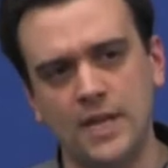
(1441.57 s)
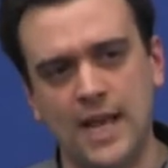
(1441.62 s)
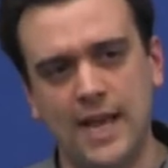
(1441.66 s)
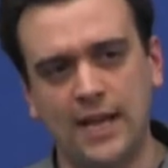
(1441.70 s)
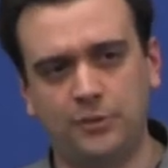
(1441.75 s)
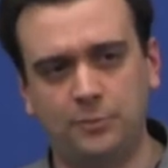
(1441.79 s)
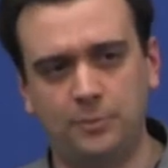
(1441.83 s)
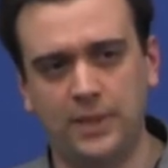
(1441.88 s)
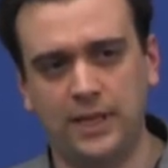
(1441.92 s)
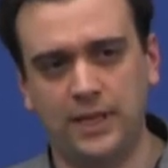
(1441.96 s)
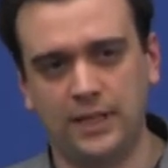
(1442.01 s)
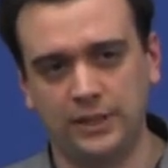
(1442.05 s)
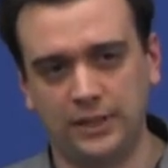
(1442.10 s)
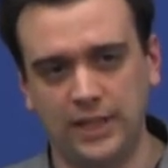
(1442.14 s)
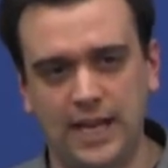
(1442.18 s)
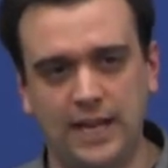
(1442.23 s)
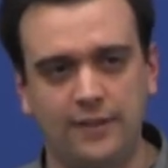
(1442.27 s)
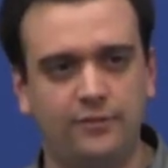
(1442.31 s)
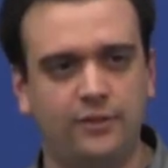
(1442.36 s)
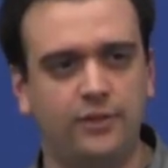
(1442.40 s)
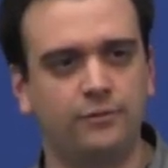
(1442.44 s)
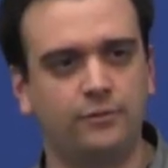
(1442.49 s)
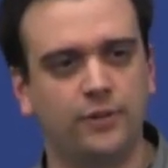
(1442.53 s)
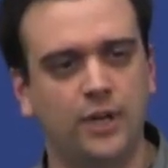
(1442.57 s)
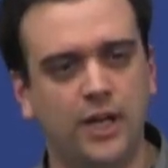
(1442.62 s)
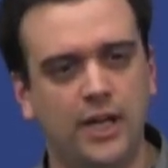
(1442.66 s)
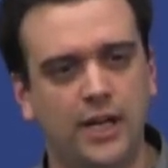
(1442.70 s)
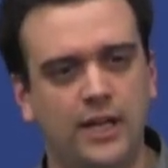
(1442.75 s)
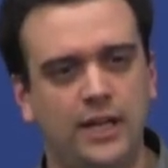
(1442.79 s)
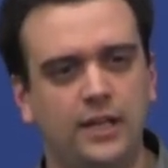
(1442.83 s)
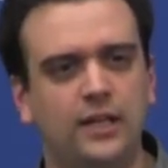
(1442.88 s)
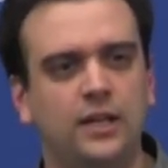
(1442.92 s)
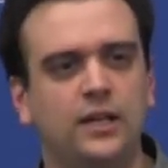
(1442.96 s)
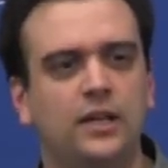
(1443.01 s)
X being left and
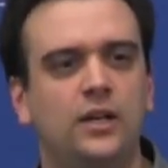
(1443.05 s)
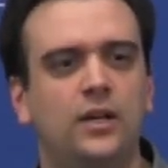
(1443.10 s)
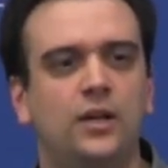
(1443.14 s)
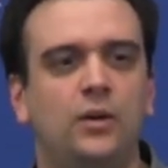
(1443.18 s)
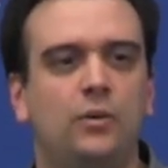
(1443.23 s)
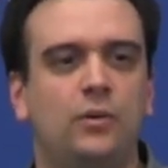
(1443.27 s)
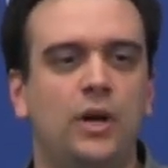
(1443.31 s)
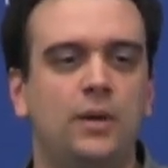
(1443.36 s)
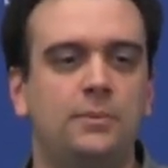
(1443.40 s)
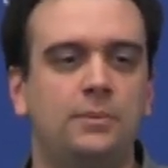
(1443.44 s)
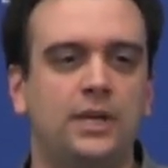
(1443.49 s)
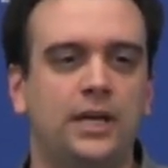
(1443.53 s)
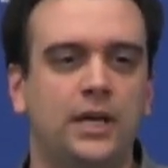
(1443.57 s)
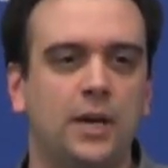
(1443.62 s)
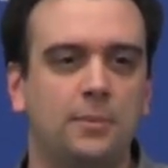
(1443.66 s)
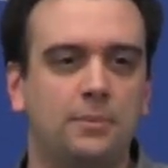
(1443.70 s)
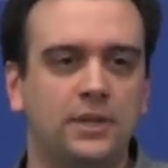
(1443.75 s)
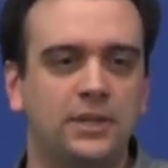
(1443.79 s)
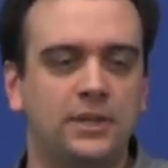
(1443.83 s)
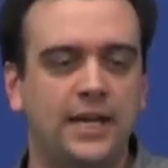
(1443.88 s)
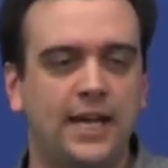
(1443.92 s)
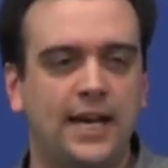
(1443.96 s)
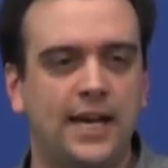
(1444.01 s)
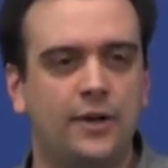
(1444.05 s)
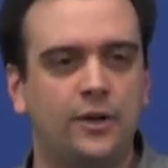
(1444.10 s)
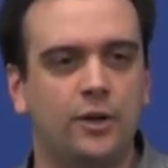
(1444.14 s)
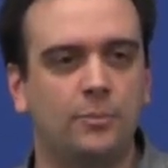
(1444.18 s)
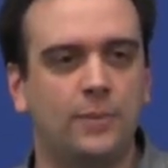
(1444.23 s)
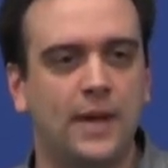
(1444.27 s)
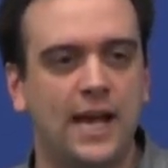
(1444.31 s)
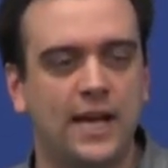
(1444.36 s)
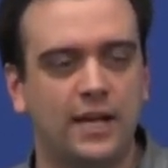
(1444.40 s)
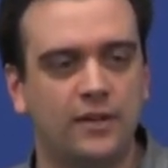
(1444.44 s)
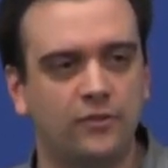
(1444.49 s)
right, Y being up and
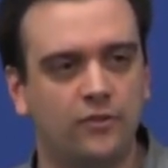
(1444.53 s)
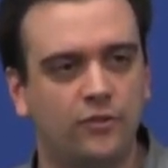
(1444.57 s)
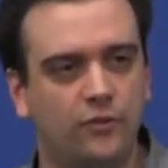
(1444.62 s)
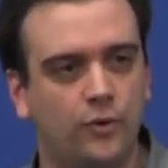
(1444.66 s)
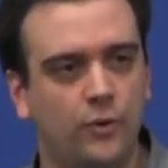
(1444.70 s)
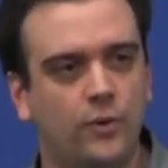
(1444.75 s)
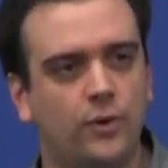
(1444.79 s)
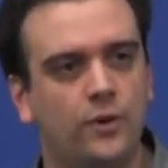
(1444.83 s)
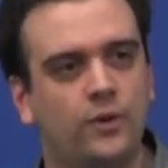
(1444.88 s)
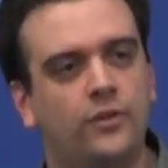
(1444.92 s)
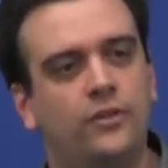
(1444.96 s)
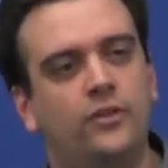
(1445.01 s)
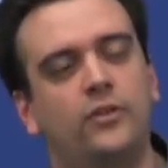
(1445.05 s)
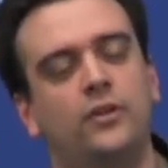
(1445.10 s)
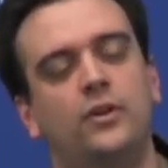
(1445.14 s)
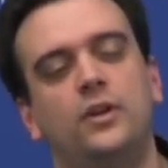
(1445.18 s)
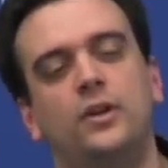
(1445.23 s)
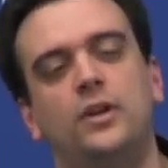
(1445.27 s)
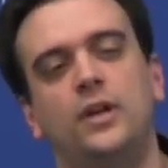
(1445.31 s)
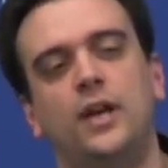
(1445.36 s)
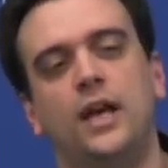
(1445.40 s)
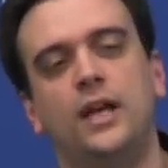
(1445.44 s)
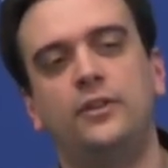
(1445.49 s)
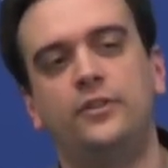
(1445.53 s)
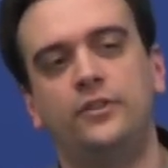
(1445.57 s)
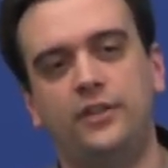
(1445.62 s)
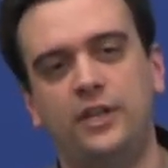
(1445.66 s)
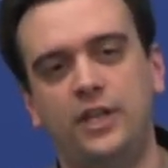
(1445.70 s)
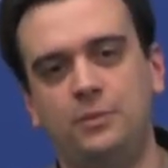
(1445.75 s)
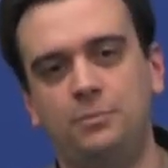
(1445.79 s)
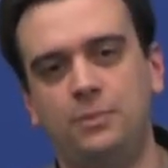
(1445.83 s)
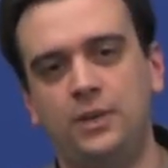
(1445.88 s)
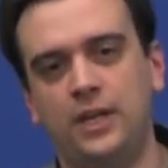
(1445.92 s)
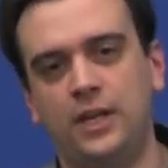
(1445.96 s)
down, back and forth, and
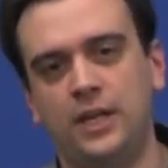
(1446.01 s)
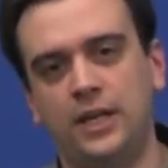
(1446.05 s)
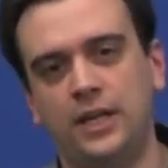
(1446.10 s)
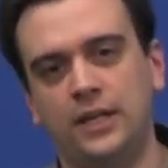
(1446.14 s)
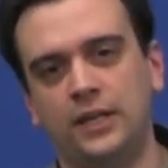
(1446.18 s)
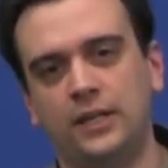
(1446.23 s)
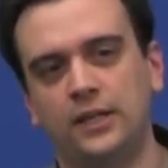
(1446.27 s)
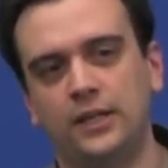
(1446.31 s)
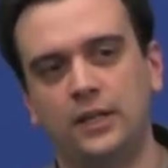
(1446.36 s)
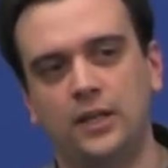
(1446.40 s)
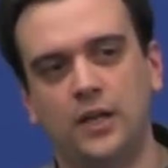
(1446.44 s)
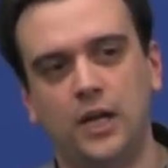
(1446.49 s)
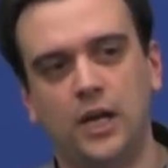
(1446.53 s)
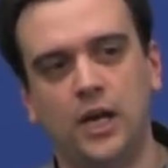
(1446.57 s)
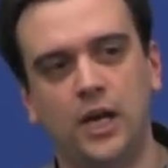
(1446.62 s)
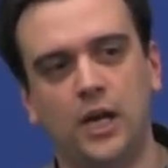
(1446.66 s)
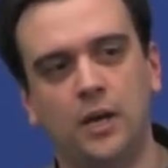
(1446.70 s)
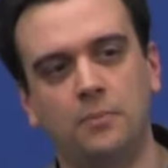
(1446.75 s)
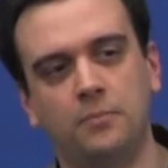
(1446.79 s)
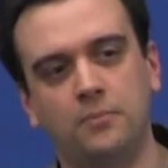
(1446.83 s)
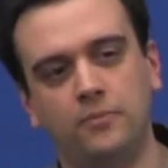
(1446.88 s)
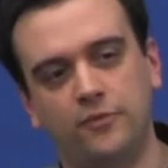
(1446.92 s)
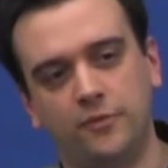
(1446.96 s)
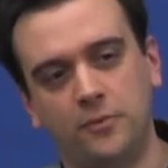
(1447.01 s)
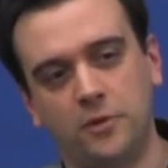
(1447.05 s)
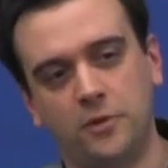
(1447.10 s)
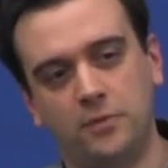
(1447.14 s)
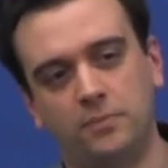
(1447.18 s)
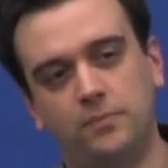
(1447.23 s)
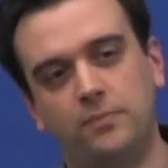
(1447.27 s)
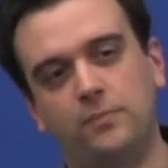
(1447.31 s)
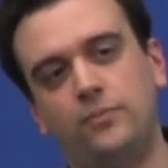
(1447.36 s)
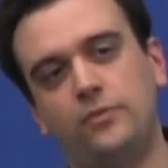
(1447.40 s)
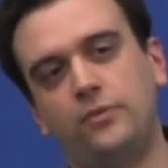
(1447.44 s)
Z being
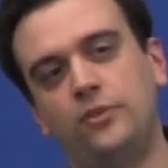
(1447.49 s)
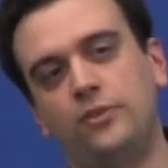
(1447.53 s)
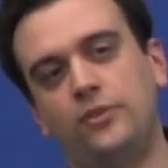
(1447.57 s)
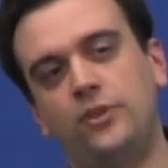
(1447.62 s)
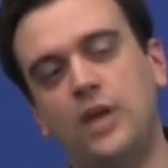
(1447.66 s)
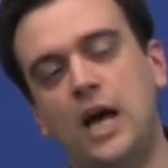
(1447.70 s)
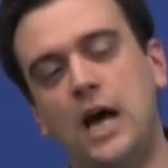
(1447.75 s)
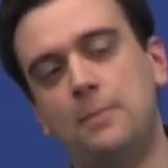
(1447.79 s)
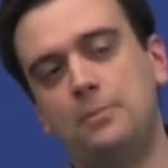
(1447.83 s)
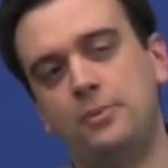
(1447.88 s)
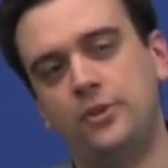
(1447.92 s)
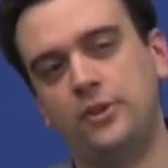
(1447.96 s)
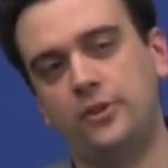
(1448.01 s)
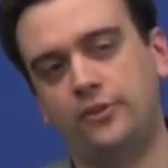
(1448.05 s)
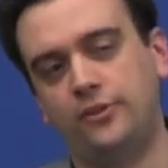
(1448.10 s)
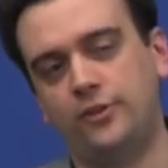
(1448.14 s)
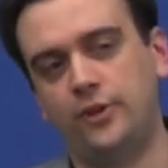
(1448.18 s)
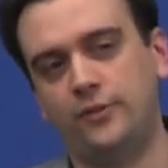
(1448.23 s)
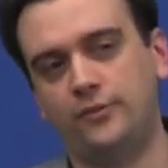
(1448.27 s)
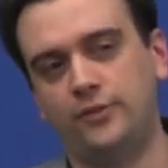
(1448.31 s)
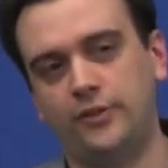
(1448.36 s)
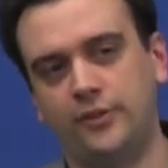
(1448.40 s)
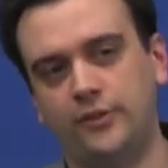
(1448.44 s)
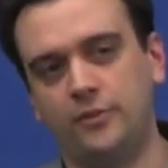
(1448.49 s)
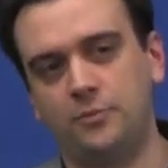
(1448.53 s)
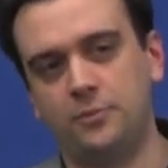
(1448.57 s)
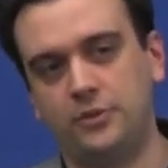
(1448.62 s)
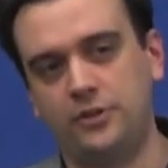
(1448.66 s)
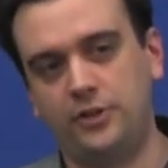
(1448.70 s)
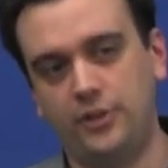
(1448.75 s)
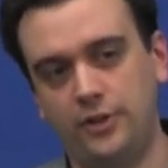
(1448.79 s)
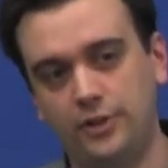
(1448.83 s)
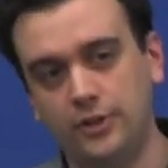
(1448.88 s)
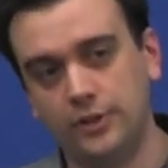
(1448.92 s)
from the top of the surface of the
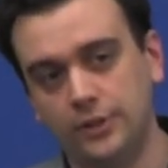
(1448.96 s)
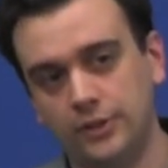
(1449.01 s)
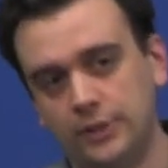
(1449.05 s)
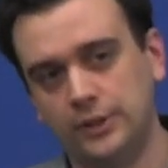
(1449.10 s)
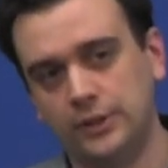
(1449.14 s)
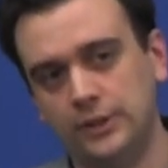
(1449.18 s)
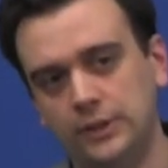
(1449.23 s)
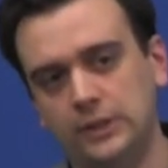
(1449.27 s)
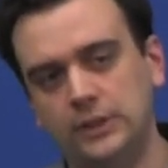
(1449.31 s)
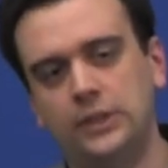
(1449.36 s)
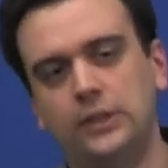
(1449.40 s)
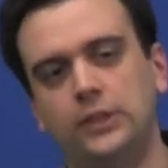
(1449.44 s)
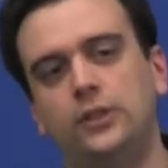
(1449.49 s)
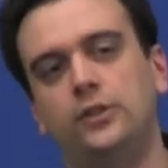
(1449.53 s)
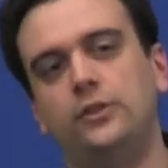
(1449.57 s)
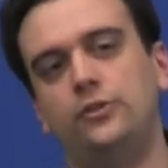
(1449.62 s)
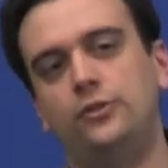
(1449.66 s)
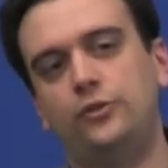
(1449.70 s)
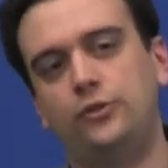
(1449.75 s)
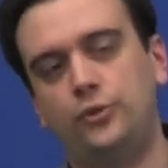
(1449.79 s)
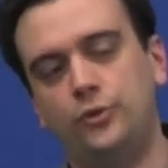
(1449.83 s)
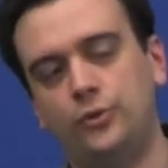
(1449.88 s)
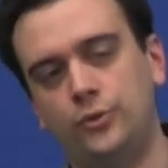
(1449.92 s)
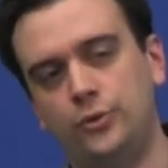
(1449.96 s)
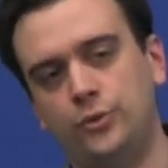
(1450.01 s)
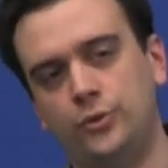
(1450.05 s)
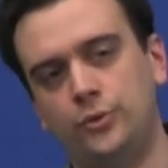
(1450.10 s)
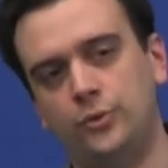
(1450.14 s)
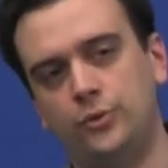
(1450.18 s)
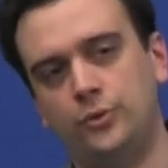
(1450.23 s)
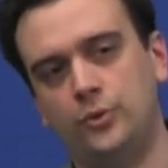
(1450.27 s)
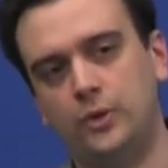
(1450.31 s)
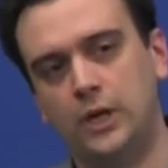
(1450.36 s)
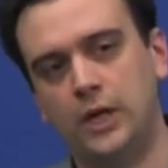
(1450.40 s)
material
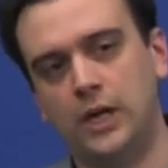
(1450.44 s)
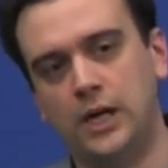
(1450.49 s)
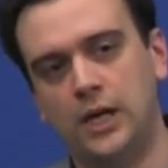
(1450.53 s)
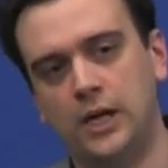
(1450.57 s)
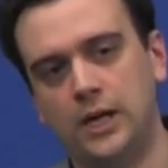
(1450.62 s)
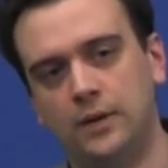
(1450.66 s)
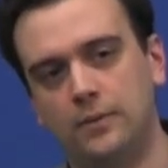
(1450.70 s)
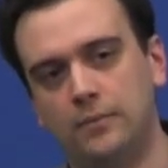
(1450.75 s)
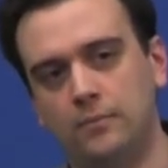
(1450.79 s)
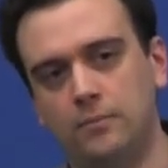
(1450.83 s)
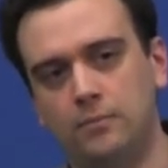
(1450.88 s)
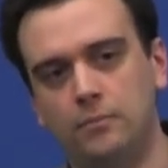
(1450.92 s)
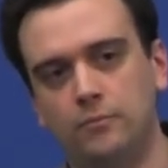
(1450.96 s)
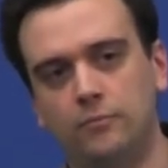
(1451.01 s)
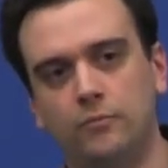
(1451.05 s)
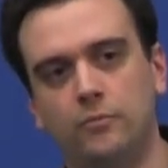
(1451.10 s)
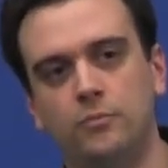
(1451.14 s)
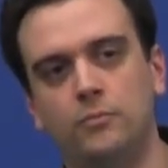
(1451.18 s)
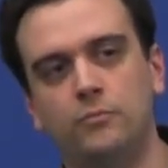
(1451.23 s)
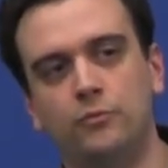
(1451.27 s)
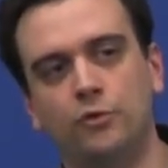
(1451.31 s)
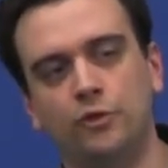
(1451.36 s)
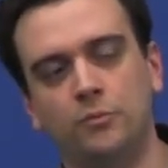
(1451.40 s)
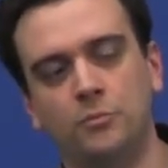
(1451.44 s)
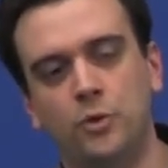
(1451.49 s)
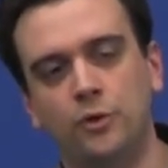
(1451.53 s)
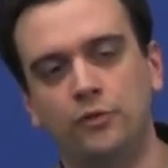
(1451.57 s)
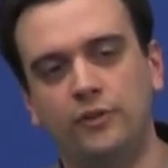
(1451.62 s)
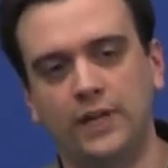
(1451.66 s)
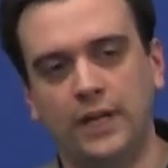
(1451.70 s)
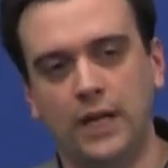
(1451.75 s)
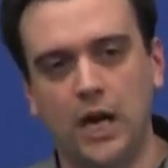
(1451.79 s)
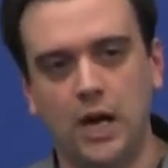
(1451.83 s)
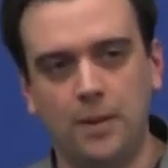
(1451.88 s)
to
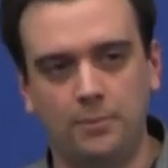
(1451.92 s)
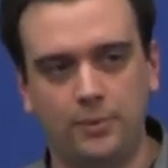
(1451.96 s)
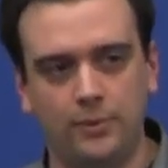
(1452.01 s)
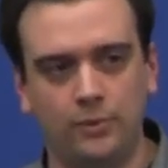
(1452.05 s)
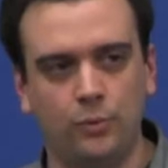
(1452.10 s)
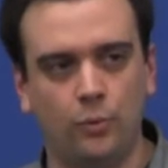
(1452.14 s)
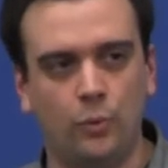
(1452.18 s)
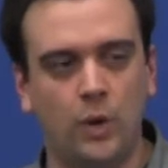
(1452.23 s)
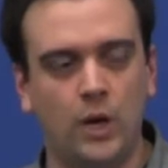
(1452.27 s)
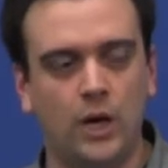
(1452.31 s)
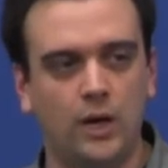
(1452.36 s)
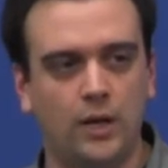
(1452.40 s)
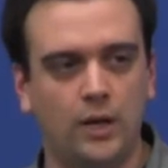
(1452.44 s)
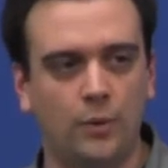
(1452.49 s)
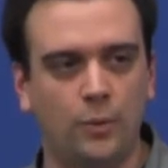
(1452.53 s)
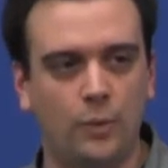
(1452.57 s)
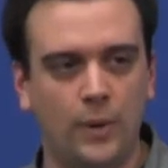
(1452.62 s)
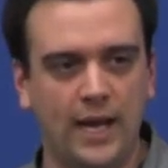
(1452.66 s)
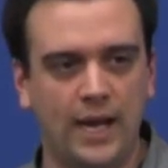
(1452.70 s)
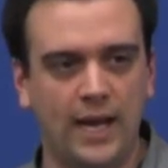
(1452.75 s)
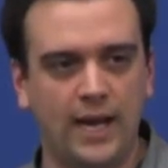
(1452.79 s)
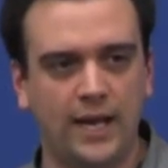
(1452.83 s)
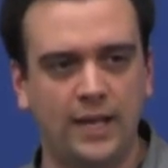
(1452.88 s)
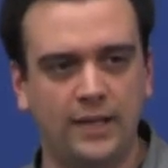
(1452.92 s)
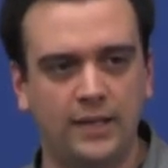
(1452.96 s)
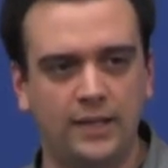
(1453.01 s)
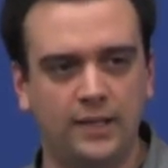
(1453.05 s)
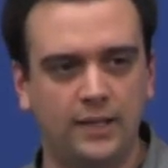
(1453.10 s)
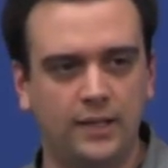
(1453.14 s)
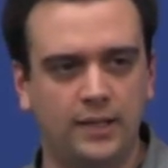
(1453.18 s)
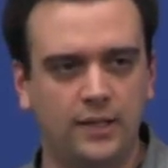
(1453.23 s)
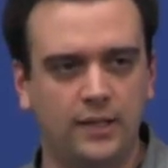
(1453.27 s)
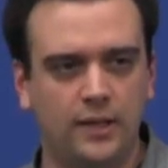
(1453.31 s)
removing up and away,